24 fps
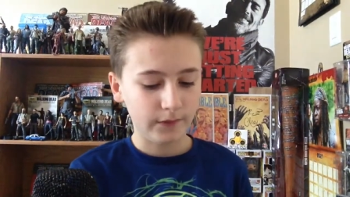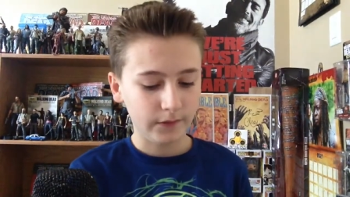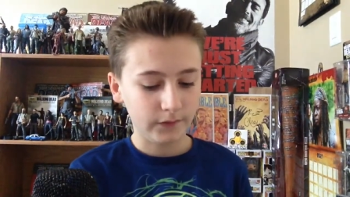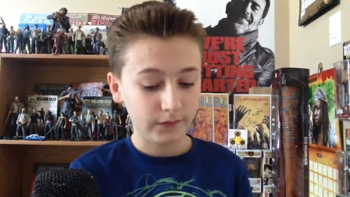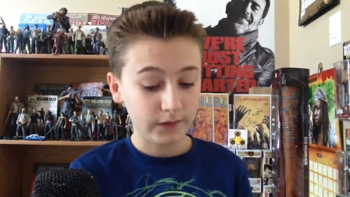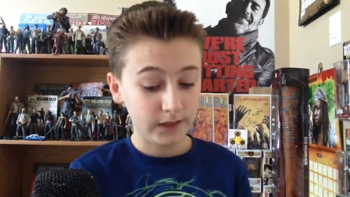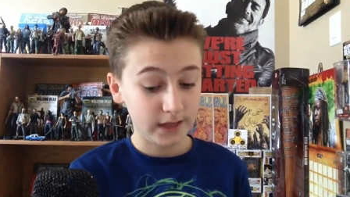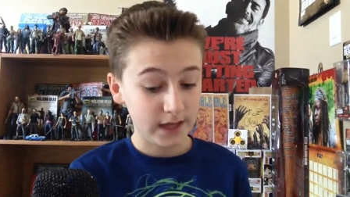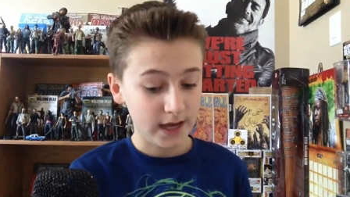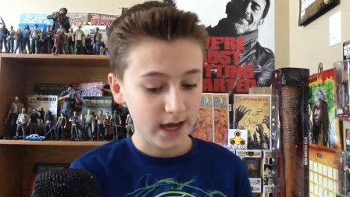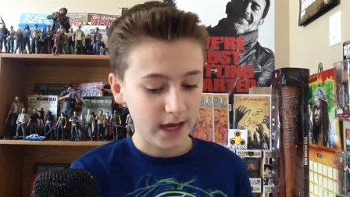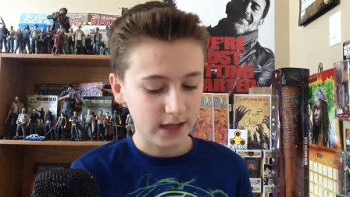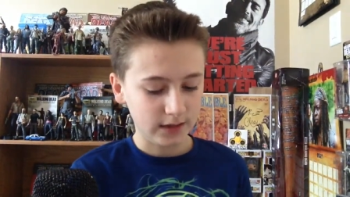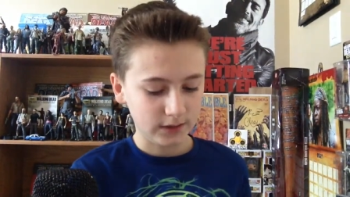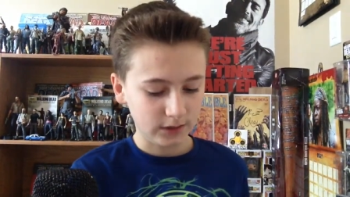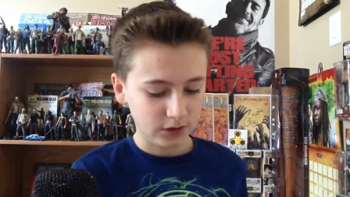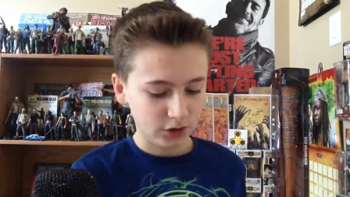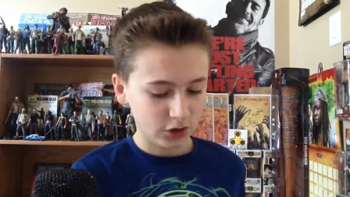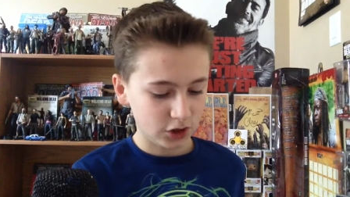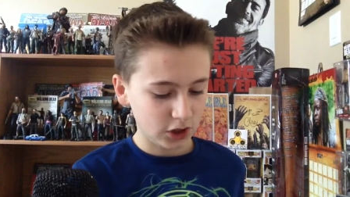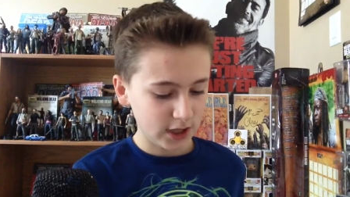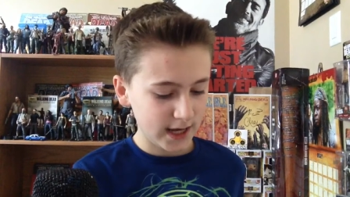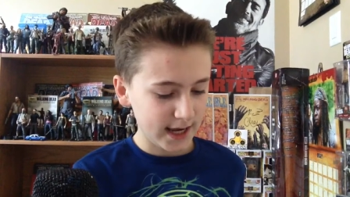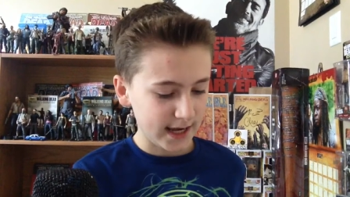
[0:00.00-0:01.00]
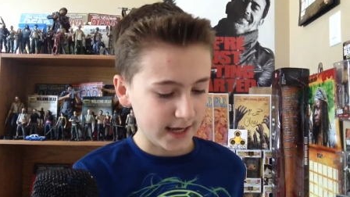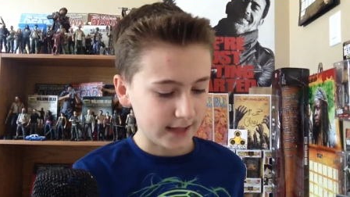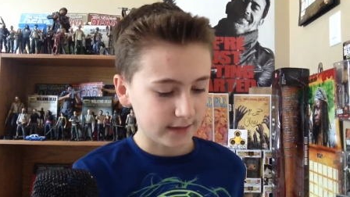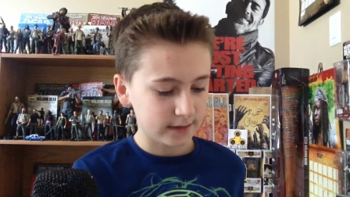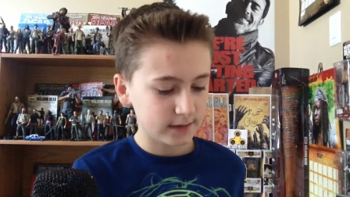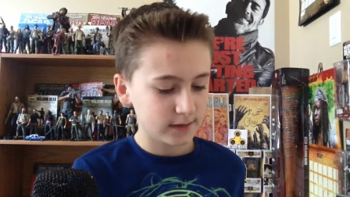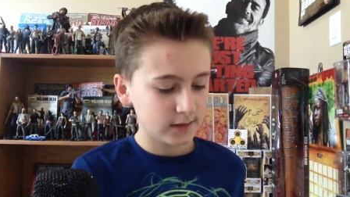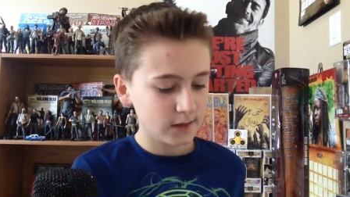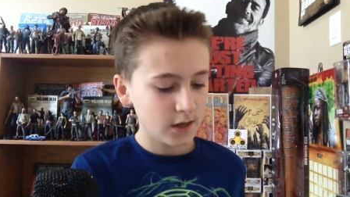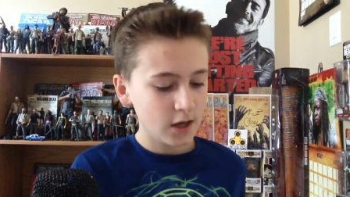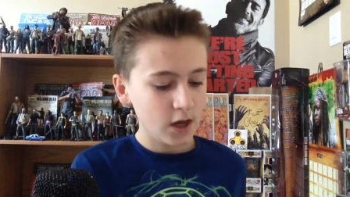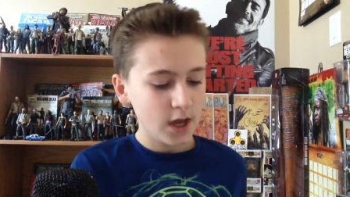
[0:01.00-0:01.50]
if he has a
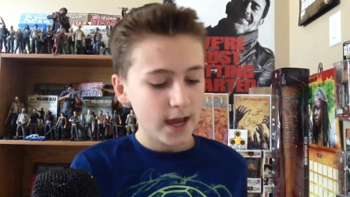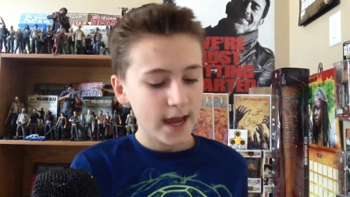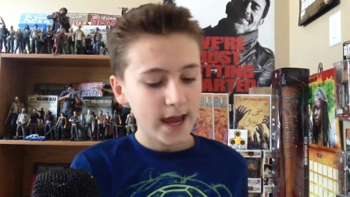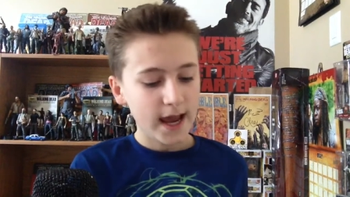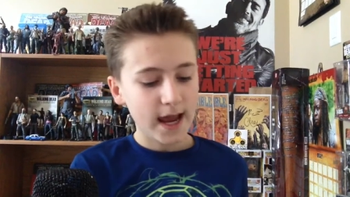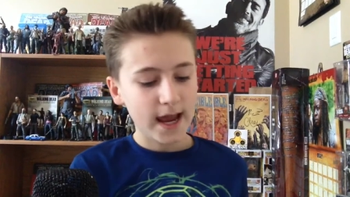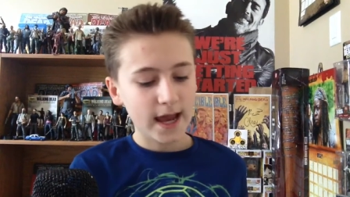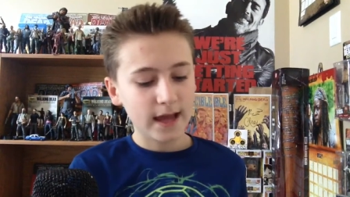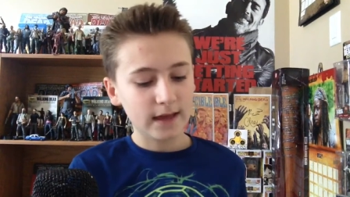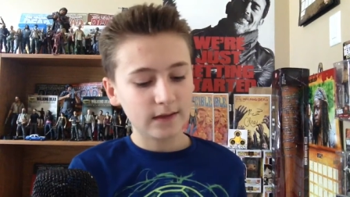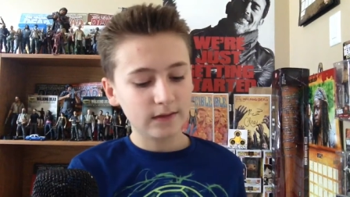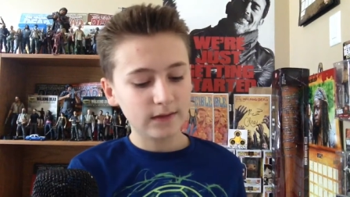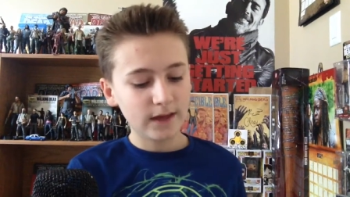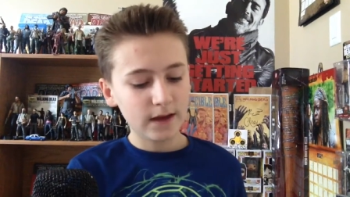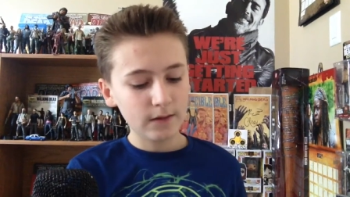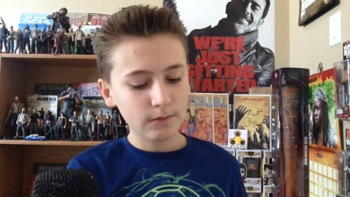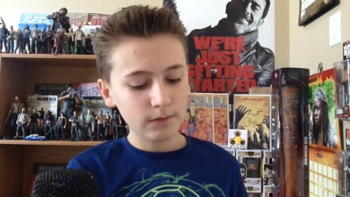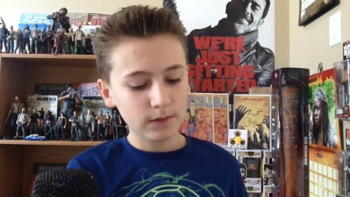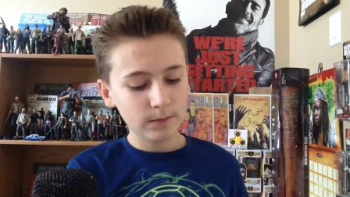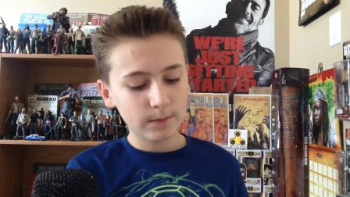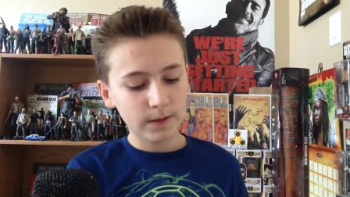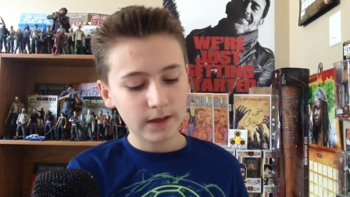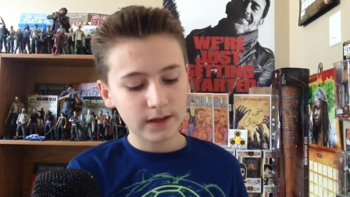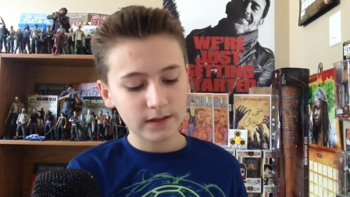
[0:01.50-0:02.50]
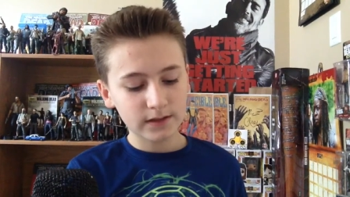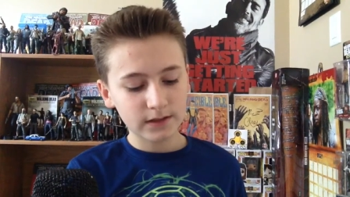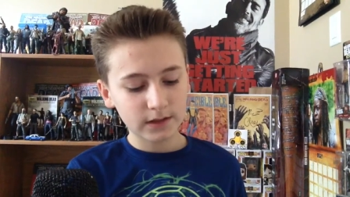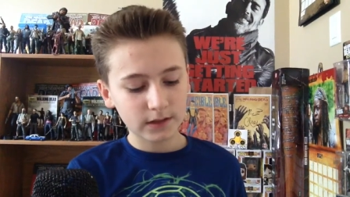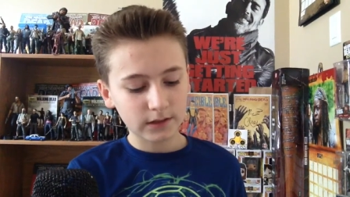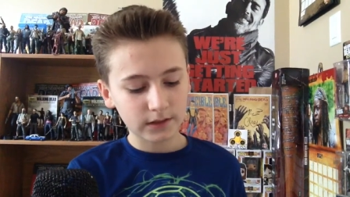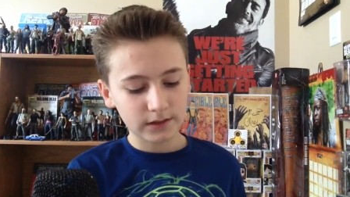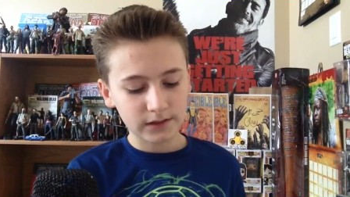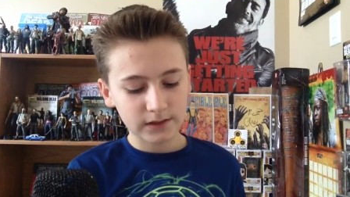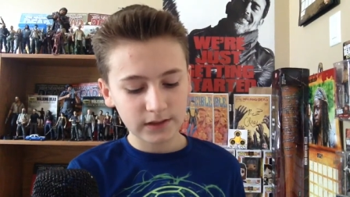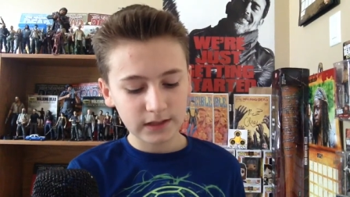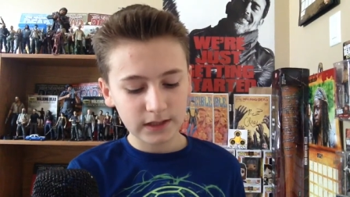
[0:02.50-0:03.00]
chance. And then we
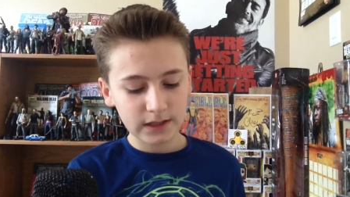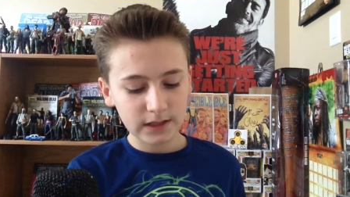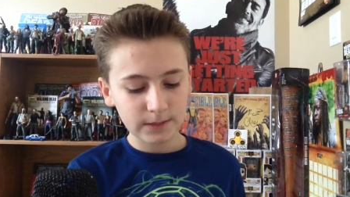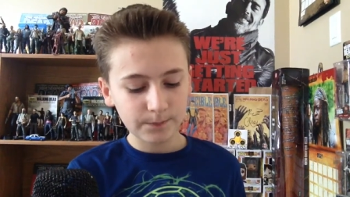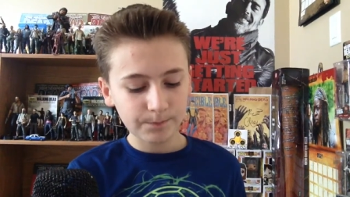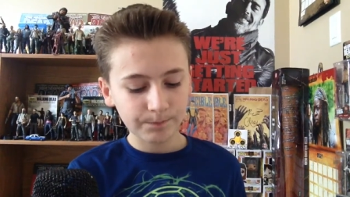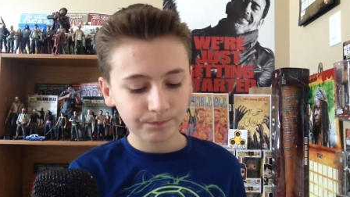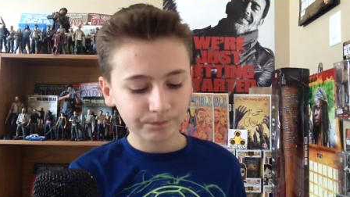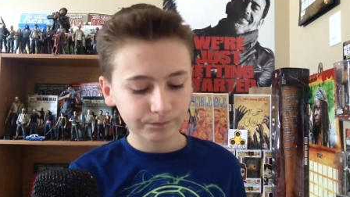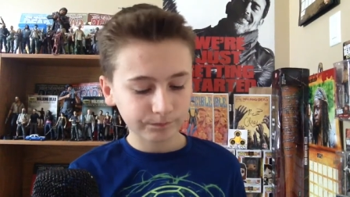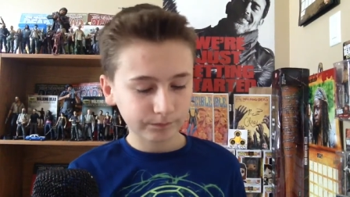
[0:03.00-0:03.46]
basically see